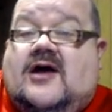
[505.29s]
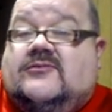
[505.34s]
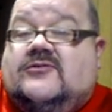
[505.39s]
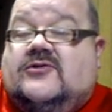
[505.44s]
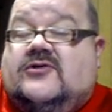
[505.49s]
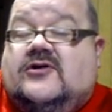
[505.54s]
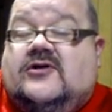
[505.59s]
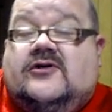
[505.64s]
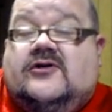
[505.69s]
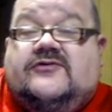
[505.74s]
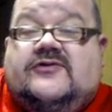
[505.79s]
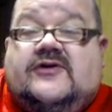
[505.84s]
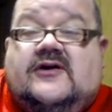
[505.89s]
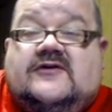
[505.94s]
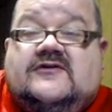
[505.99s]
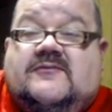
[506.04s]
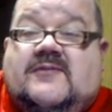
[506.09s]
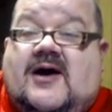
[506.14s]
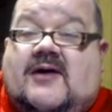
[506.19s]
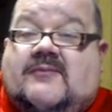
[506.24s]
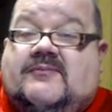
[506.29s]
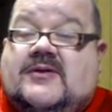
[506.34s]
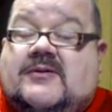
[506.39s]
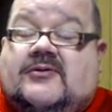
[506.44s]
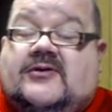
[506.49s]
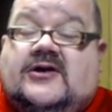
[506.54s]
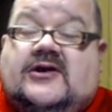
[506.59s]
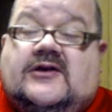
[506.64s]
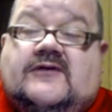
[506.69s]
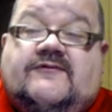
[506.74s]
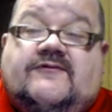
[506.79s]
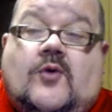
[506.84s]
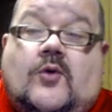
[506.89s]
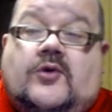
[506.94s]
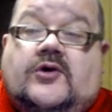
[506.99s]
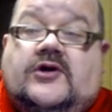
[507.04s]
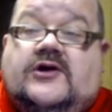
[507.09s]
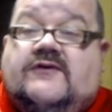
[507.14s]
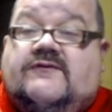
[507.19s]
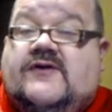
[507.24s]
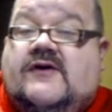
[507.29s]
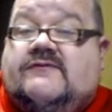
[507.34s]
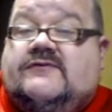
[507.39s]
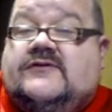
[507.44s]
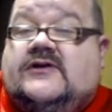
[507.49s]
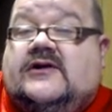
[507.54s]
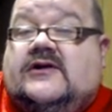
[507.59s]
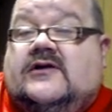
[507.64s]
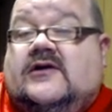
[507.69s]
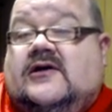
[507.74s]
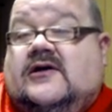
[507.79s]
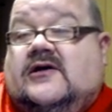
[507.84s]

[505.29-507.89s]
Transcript: You hear things about people getting 40, 50,